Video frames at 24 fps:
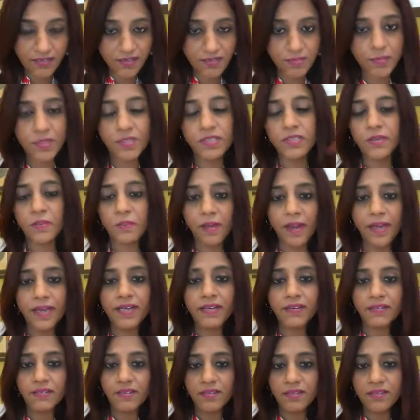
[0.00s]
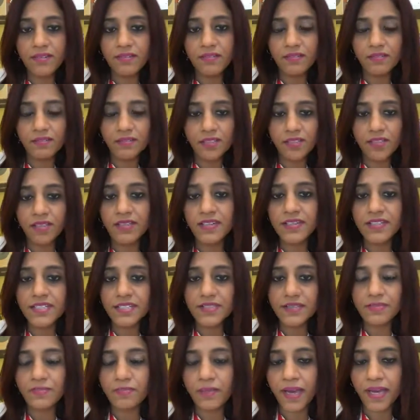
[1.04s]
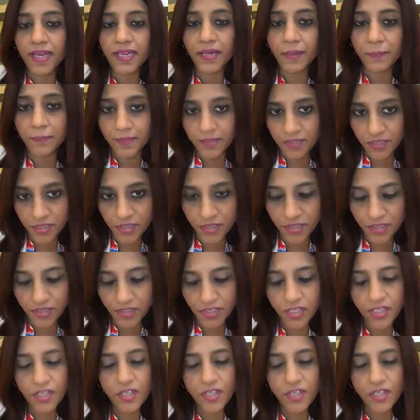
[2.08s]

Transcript: because the mind learns by repetition.